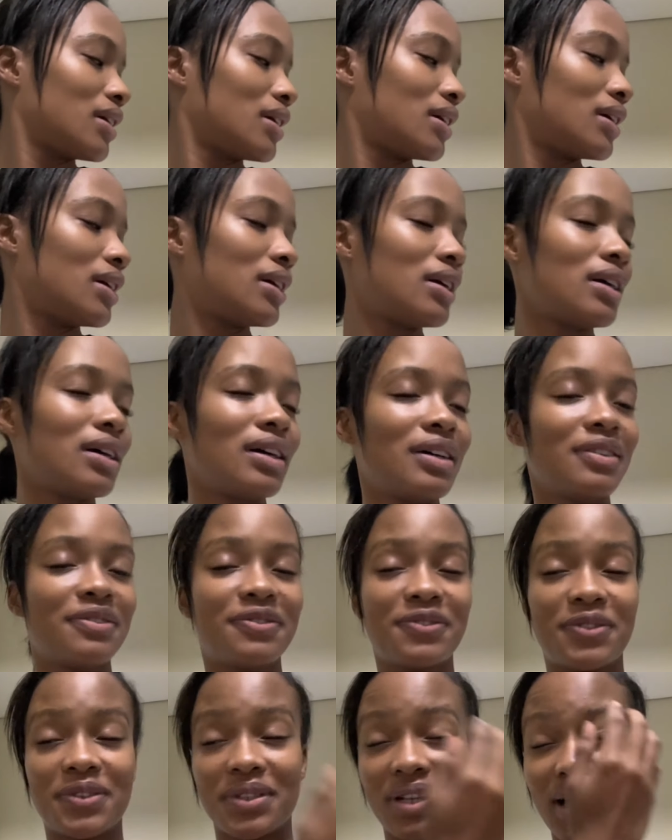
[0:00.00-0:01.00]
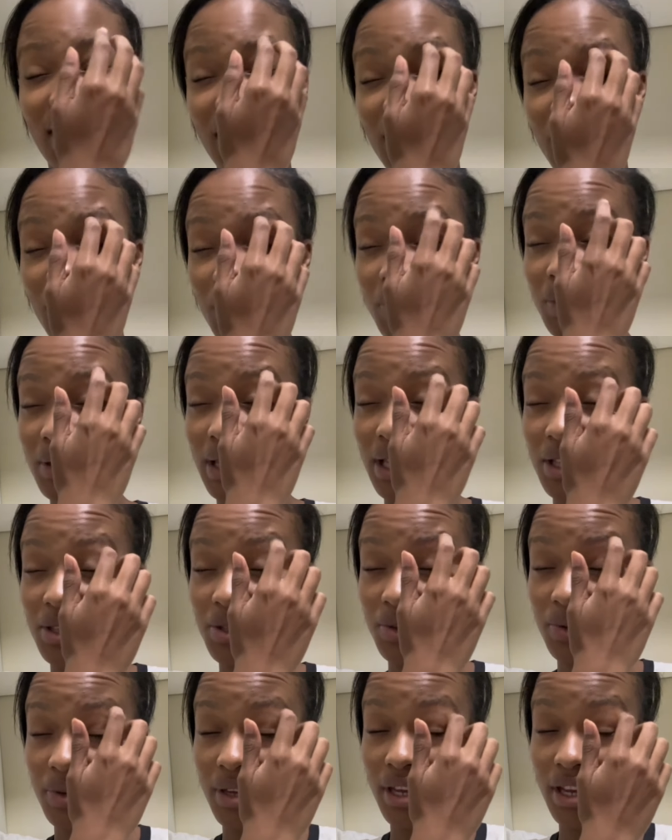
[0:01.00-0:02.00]
for now
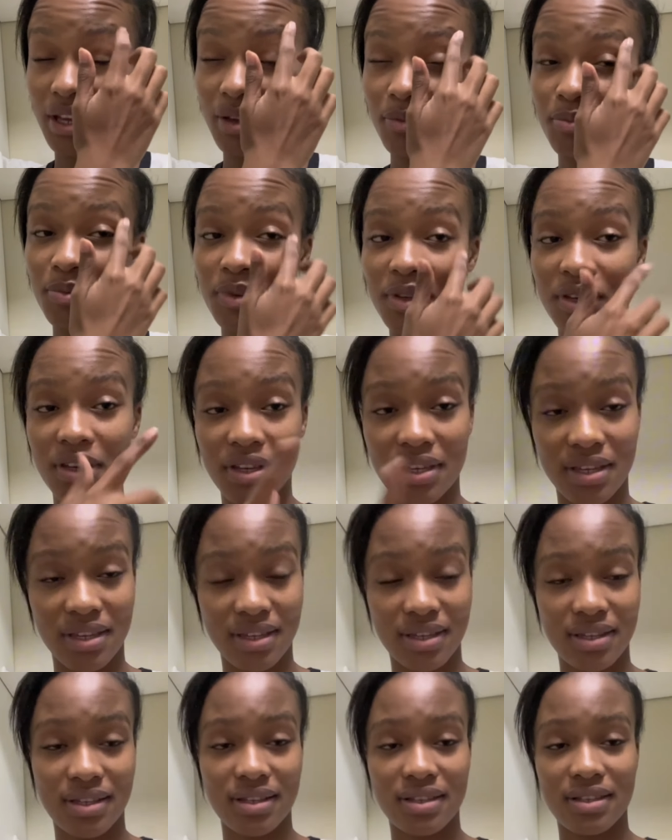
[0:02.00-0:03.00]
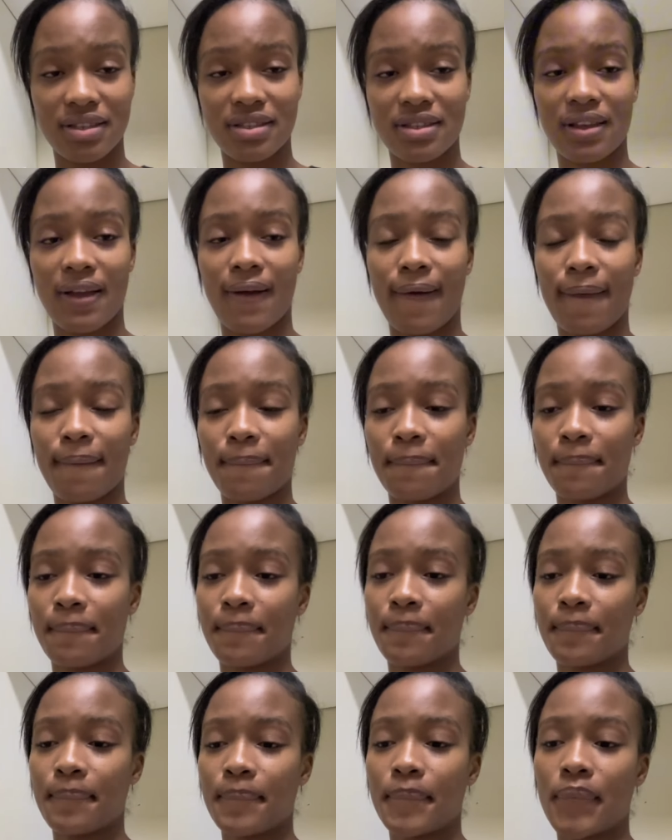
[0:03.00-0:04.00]
that's okay, because
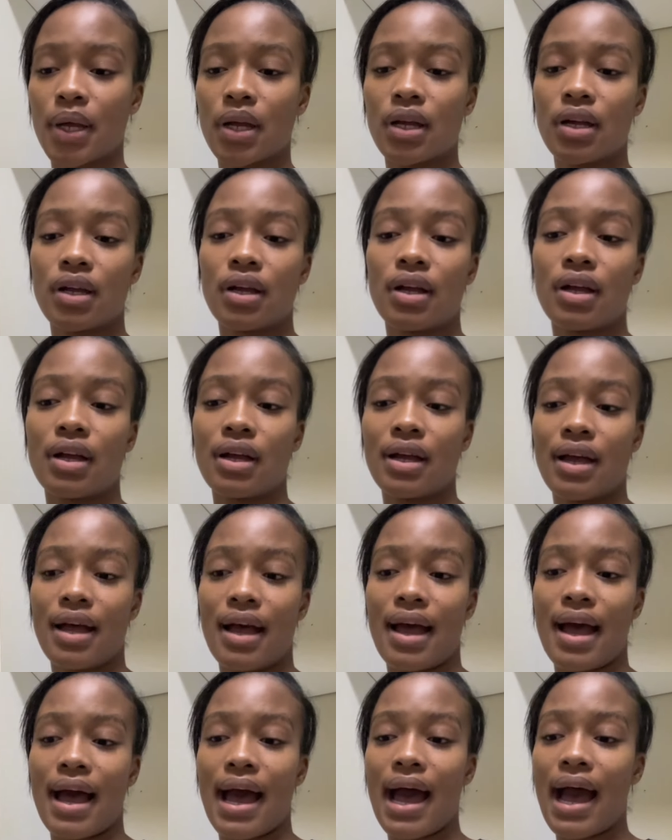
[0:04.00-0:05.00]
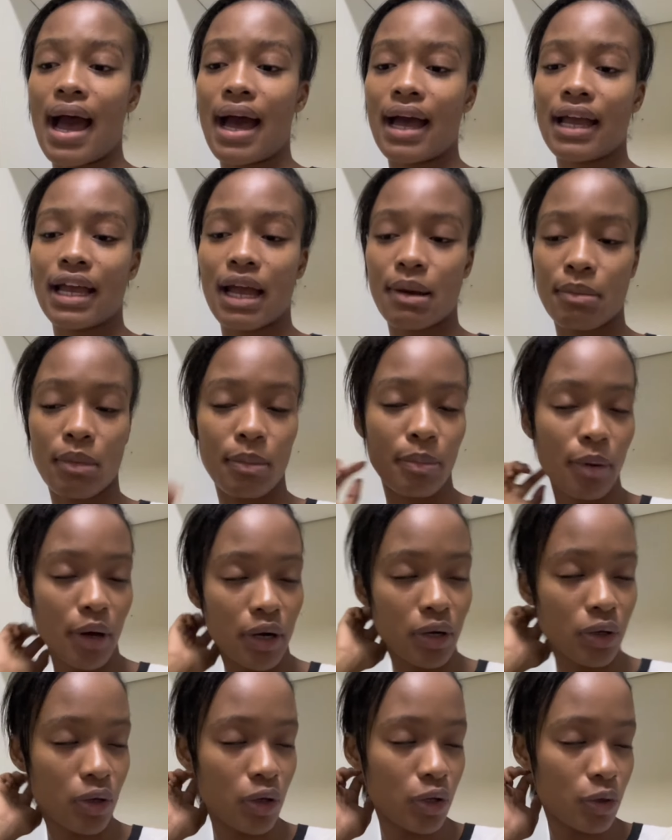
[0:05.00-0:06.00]
I am
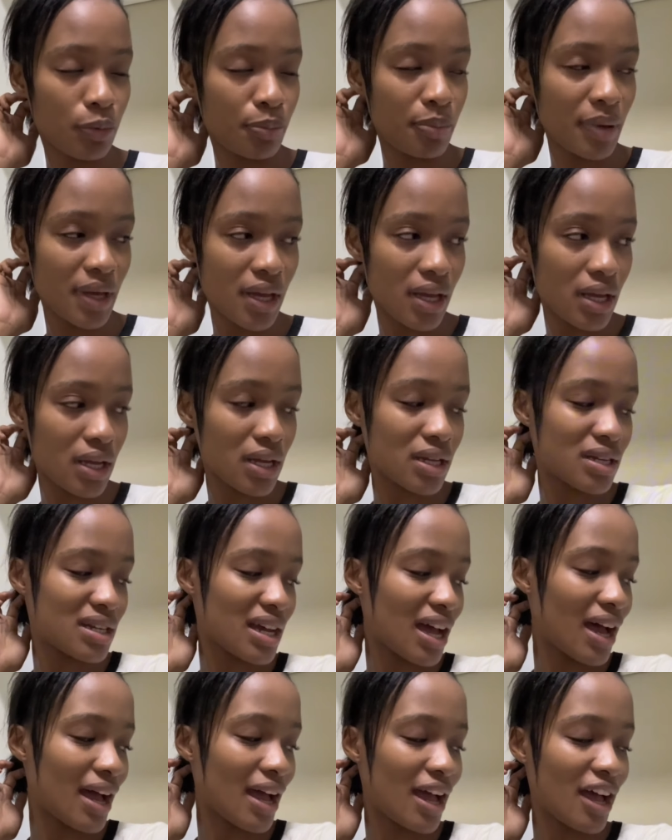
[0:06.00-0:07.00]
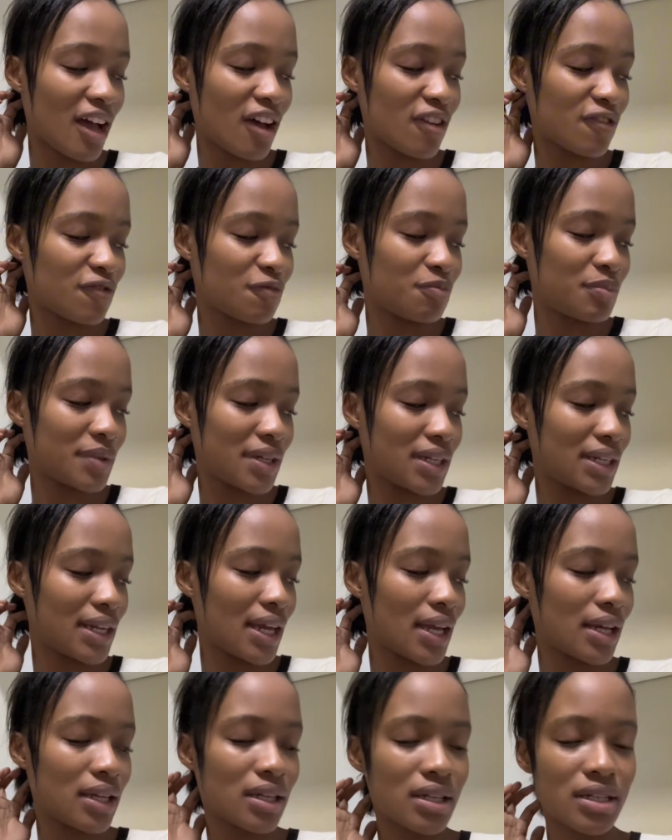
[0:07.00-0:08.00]
about to go to bed. I have
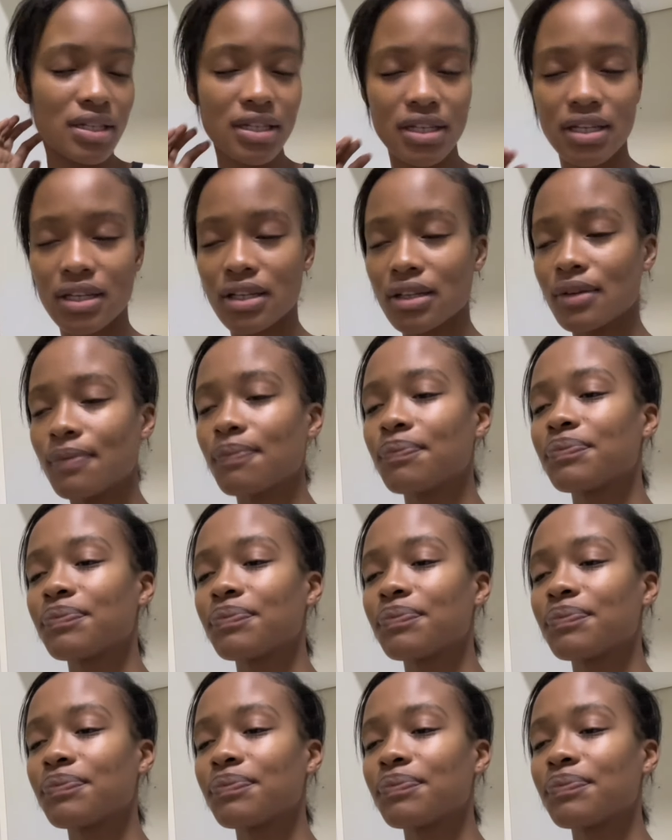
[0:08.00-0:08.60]
been editing.